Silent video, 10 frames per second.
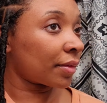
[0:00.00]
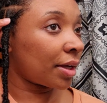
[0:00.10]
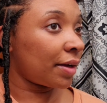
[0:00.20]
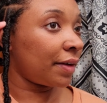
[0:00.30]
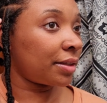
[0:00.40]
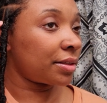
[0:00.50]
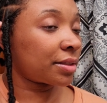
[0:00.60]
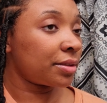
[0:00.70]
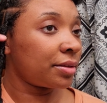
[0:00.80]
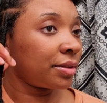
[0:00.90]
I got this
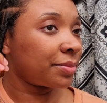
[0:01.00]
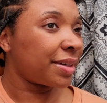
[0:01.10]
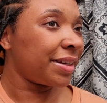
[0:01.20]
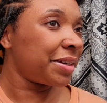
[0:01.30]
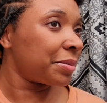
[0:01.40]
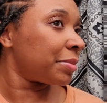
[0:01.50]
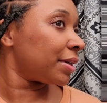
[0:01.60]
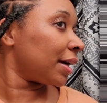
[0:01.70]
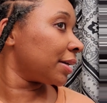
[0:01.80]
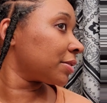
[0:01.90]
little lump right here, but
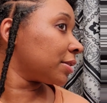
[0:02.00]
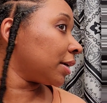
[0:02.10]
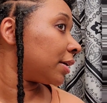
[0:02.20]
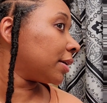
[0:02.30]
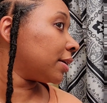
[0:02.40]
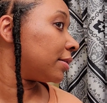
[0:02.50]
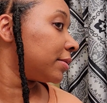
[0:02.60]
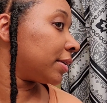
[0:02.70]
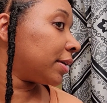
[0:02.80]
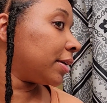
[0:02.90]
I actually like it. I don't
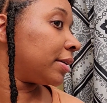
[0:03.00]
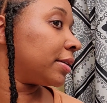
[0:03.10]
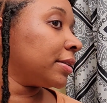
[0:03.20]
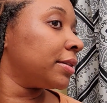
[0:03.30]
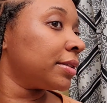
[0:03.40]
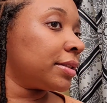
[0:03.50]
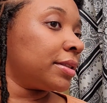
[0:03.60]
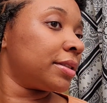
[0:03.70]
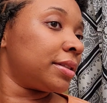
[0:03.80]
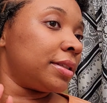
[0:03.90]
really care
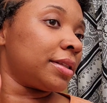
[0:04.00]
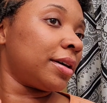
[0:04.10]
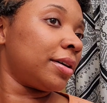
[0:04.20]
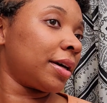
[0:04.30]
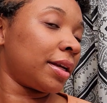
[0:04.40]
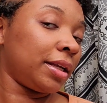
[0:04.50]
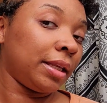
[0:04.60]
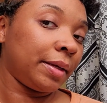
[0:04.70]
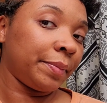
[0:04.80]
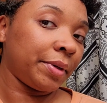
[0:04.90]
because it's all kind of
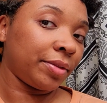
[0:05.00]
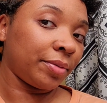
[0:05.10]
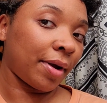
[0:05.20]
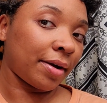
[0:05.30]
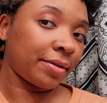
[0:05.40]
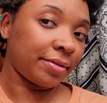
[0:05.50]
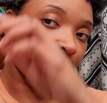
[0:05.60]
lumpy throughout.